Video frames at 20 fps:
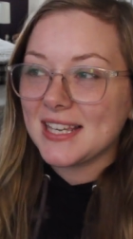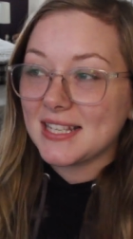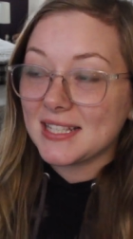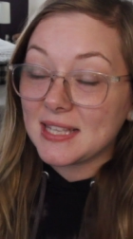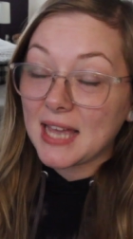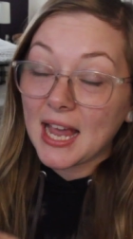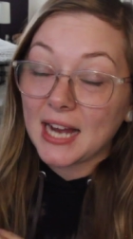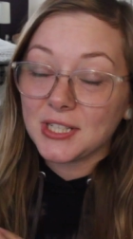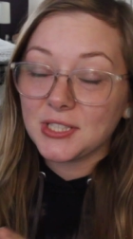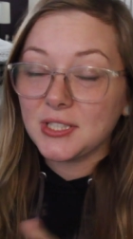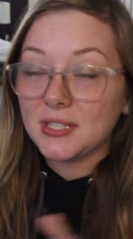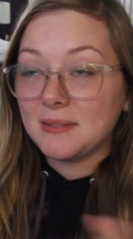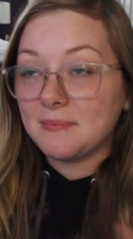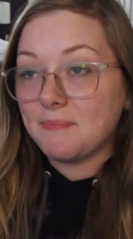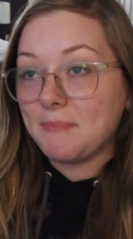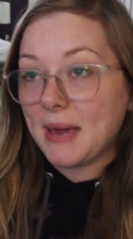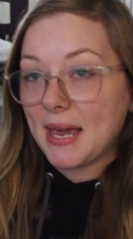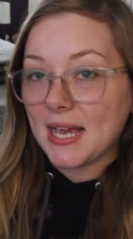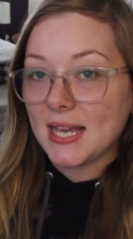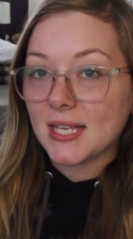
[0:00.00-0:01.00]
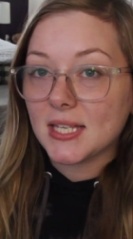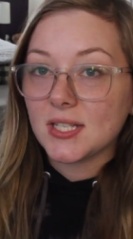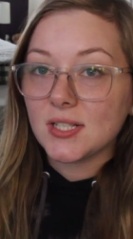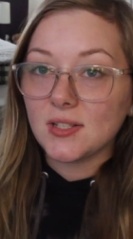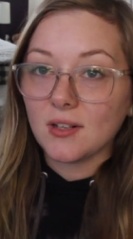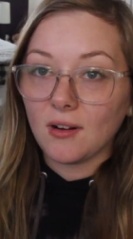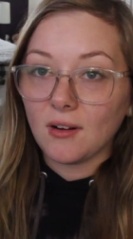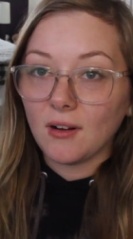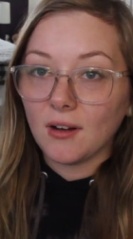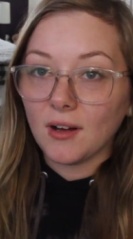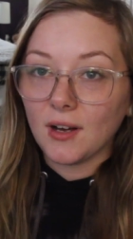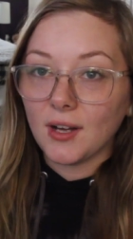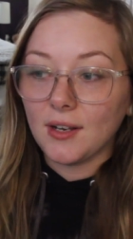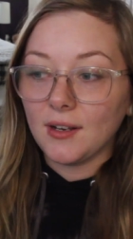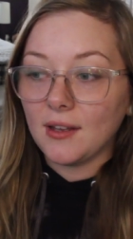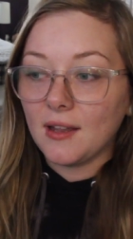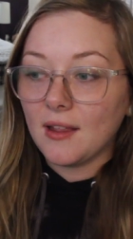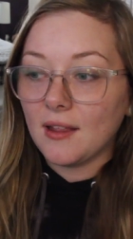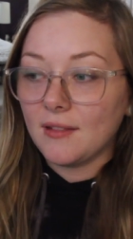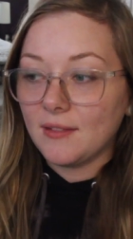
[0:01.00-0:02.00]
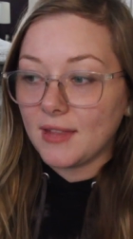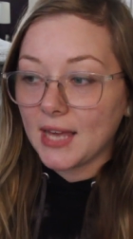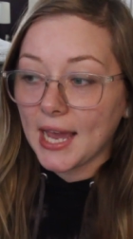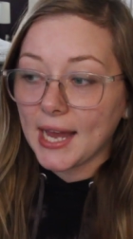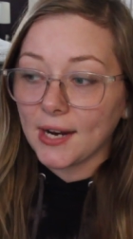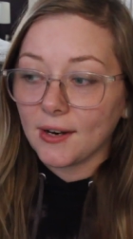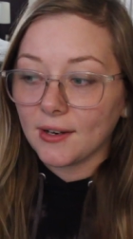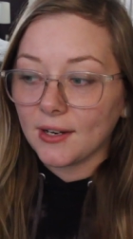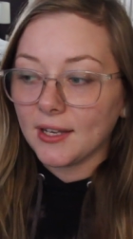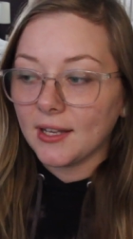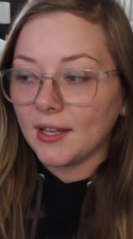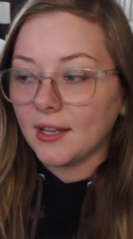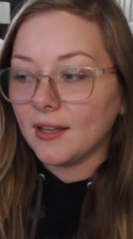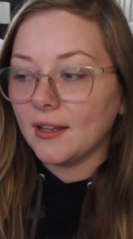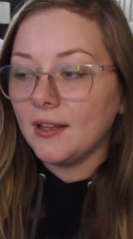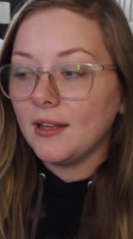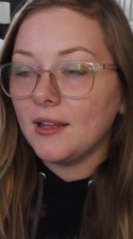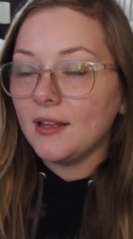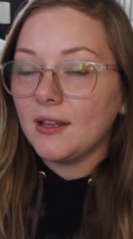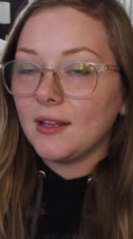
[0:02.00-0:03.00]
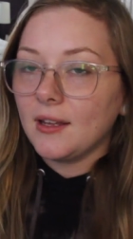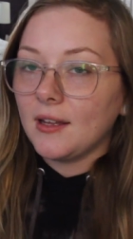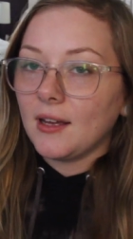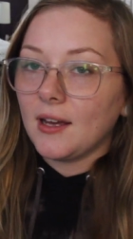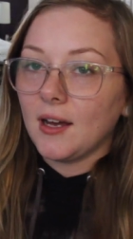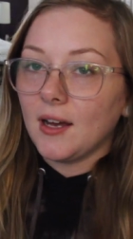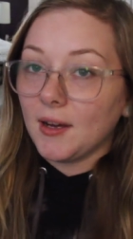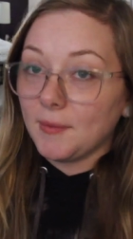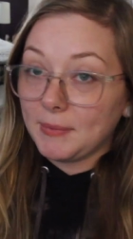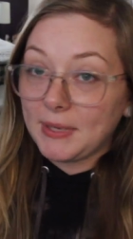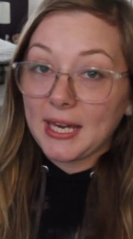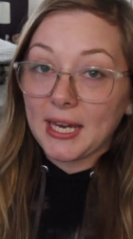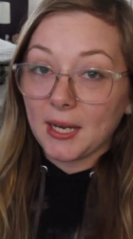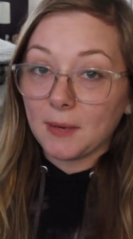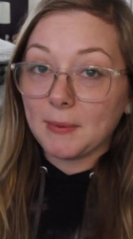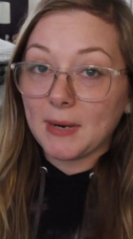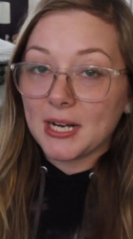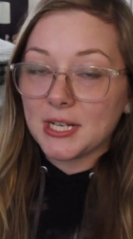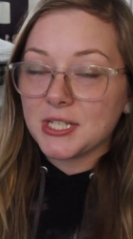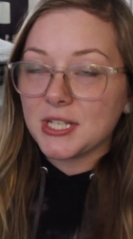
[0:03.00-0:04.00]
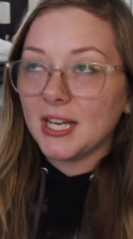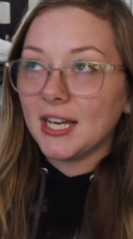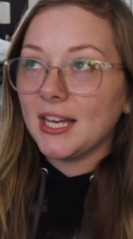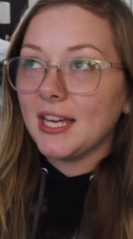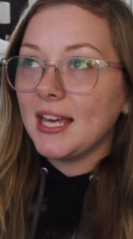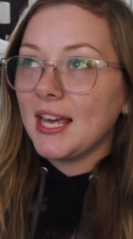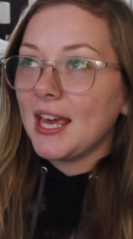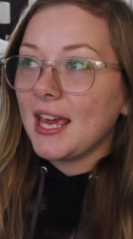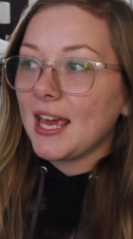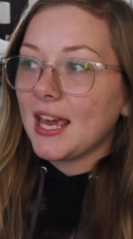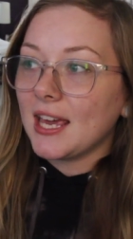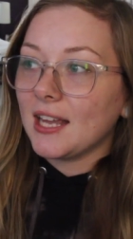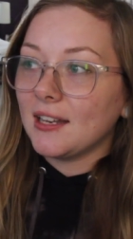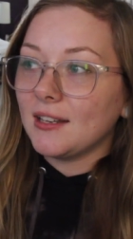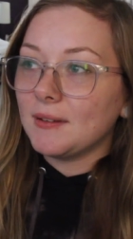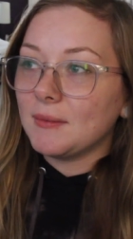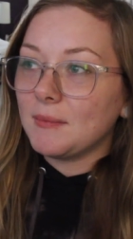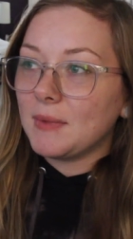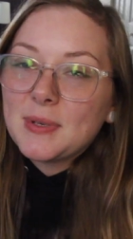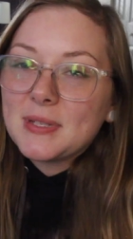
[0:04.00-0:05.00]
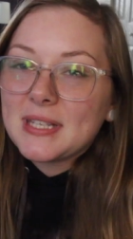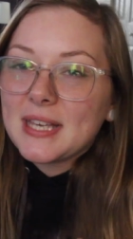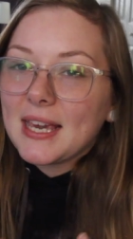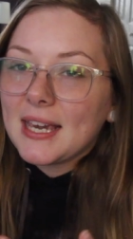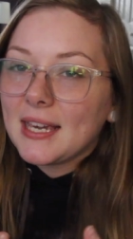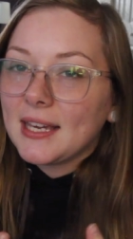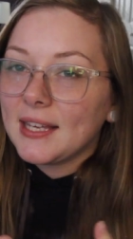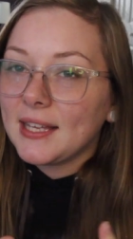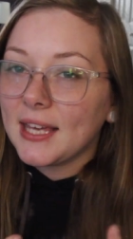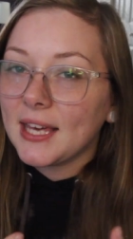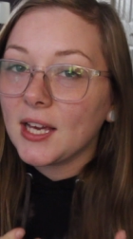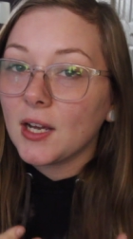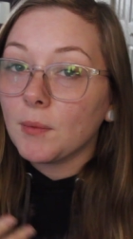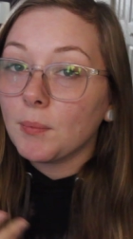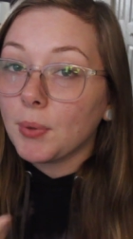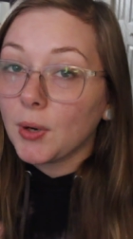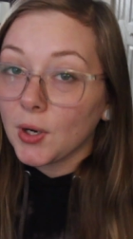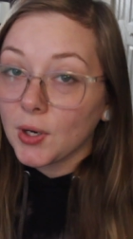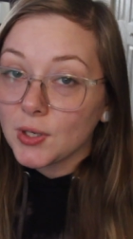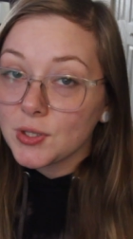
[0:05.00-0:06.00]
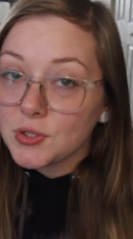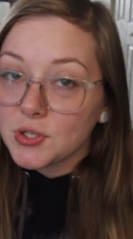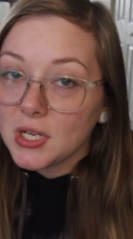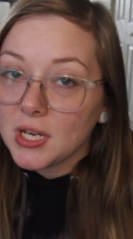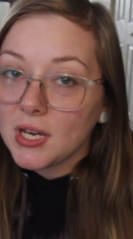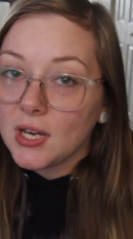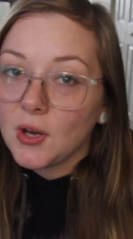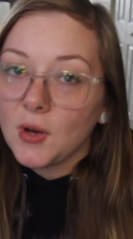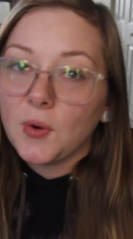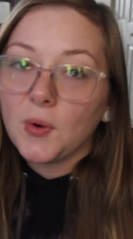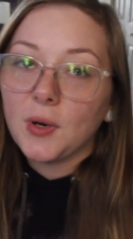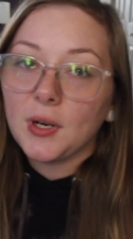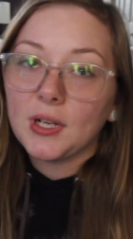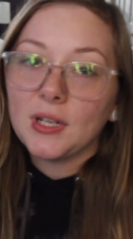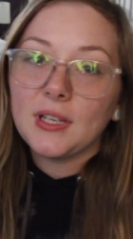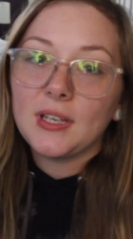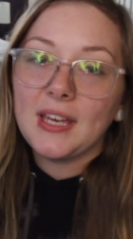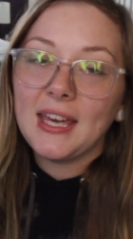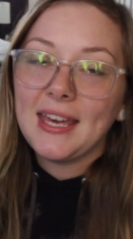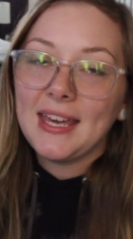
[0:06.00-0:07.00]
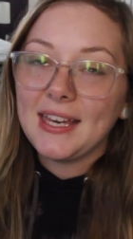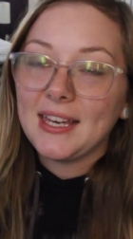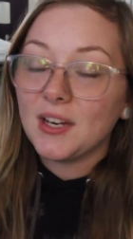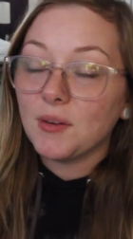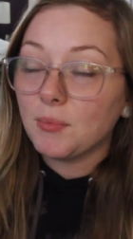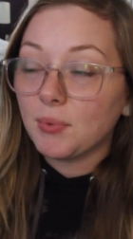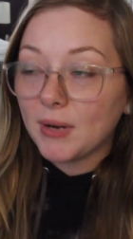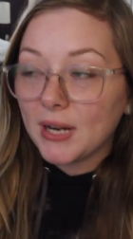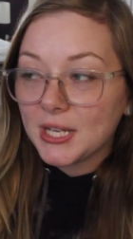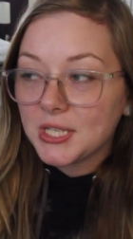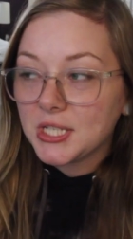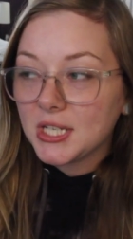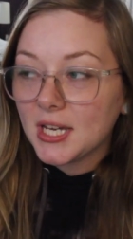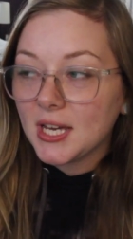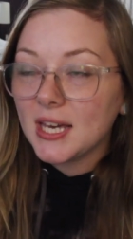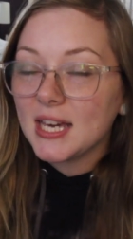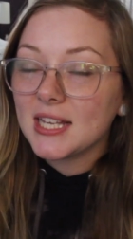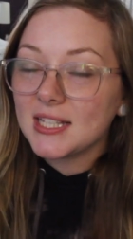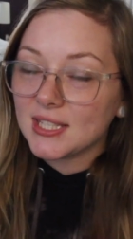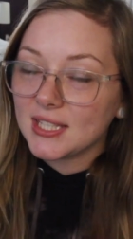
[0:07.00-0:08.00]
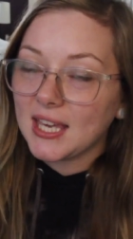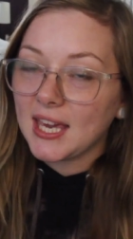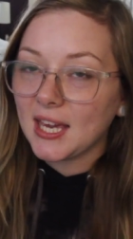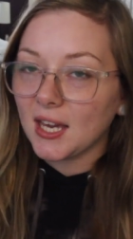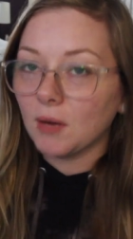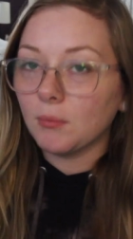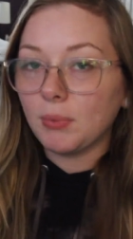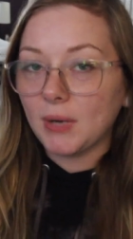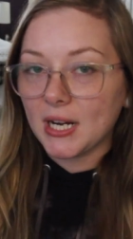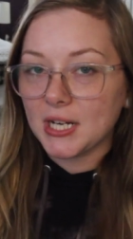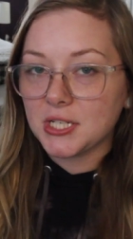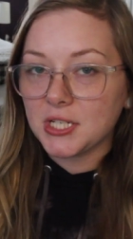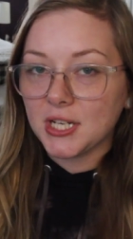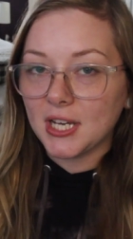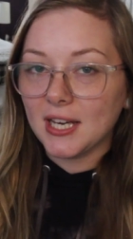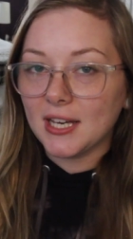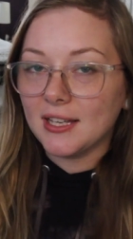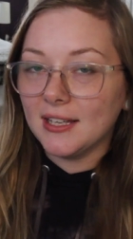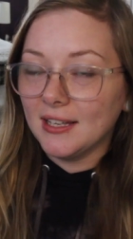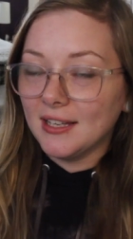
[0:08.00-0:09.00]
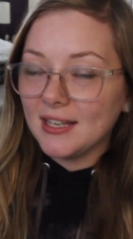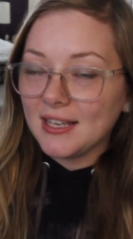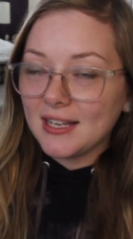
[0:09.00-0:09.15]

it's actually based on the area um, King of Prussia and we'll say King of Persia or King of Prussia, it's King of Prussia